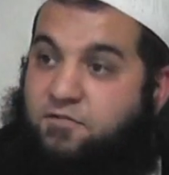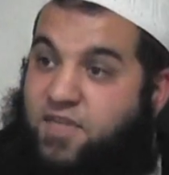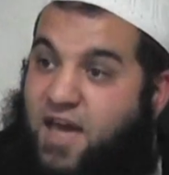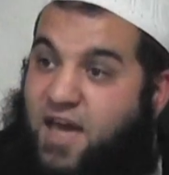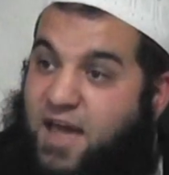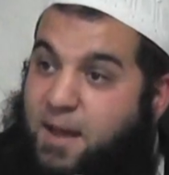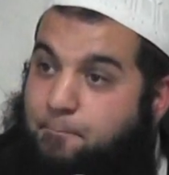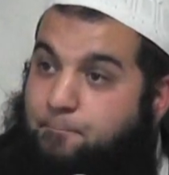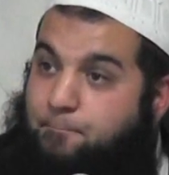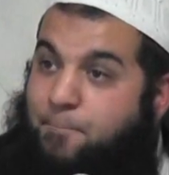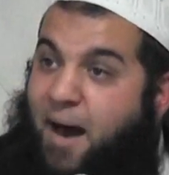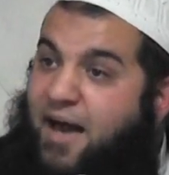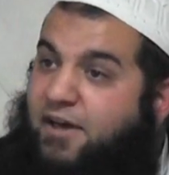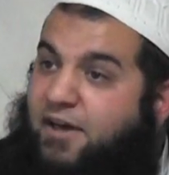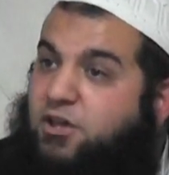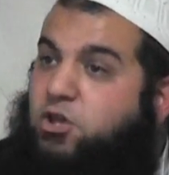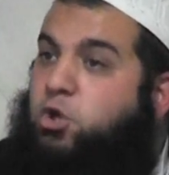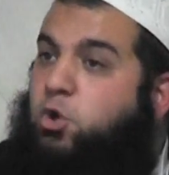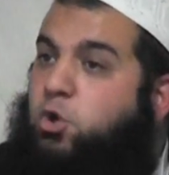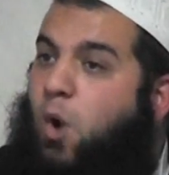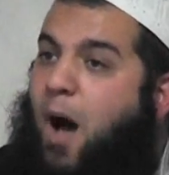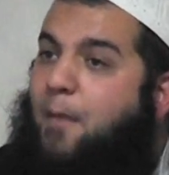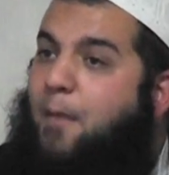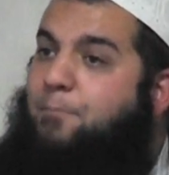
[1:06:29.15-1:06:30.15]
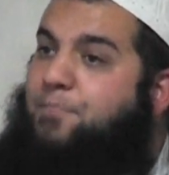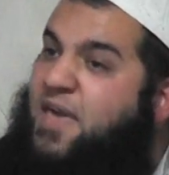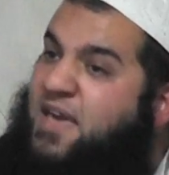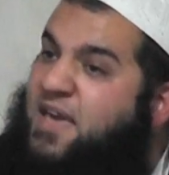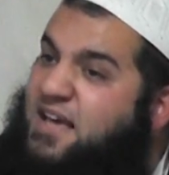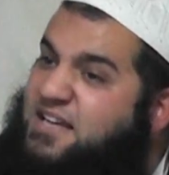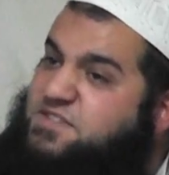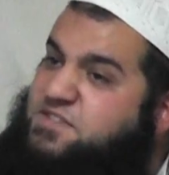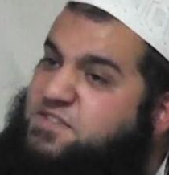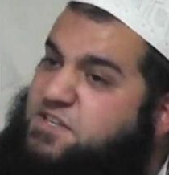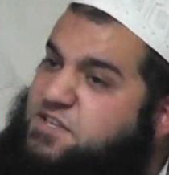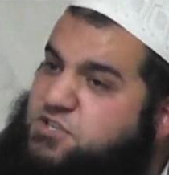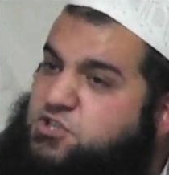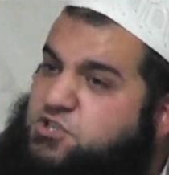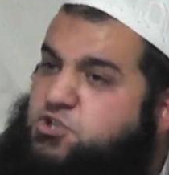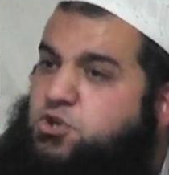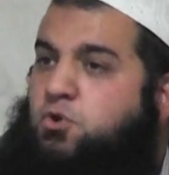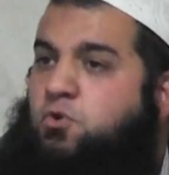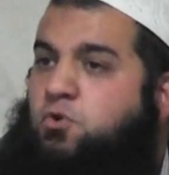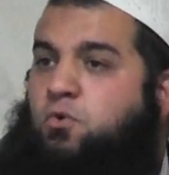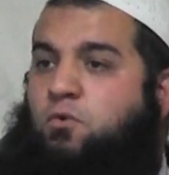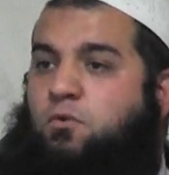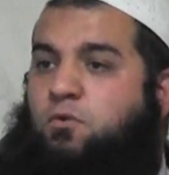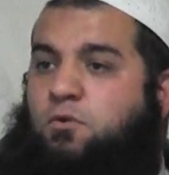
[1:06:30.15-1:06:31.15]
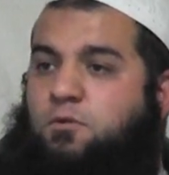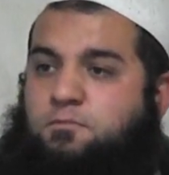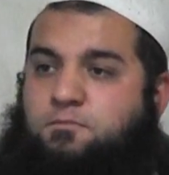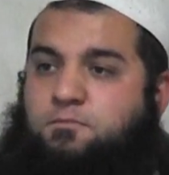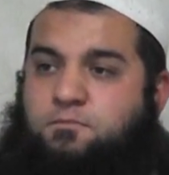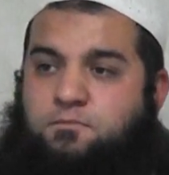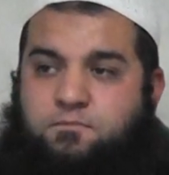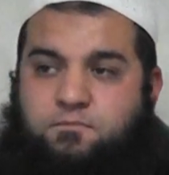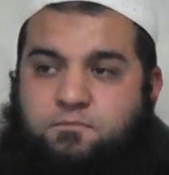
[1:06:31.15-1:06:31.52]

They back you up, they assist you.